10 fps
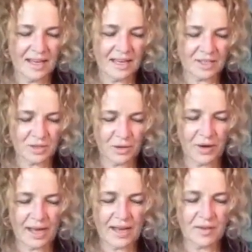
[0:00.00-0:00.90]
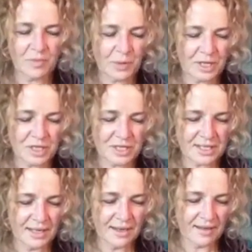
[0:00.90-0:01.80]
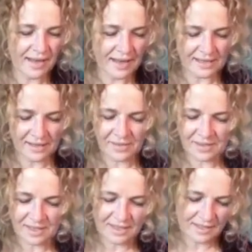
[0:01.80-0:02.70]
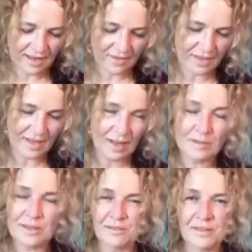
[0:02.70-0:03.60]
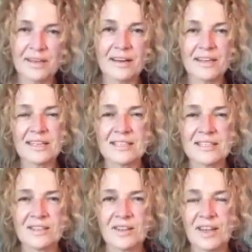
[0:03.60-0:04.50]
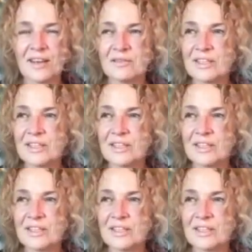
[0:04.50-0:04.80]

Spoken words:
And so I have brushes here that even still have the names of the artists on them.